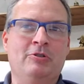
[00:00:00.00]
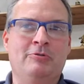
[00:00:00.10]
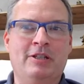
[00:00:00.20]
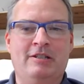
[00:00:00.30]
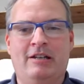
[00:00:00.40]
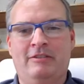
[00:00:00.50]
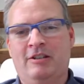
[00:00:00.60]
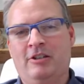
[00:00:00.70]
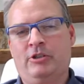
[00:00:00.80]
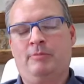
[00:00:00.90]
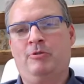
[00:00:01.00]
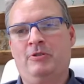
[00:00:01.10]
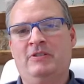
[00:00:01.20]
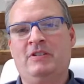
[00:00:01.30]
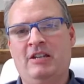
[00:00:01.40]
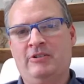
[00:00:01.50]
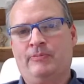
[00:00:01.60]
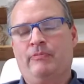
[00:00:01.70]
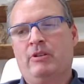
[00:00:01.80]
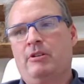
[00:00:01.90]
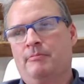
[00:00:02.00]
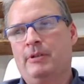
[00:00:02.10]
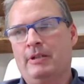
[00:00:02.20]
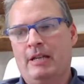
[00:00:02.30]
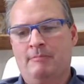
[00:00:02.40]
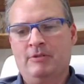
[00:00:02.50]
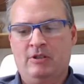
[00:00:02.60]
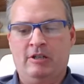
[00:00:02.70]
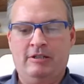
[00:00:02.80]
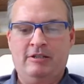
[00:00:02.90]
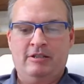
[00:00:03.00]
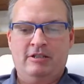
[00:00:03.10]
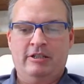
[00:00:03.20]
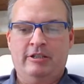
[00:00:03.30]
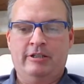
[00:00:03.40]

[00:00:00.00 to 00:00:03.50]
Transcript: doing, not the customer in this case, but Amazon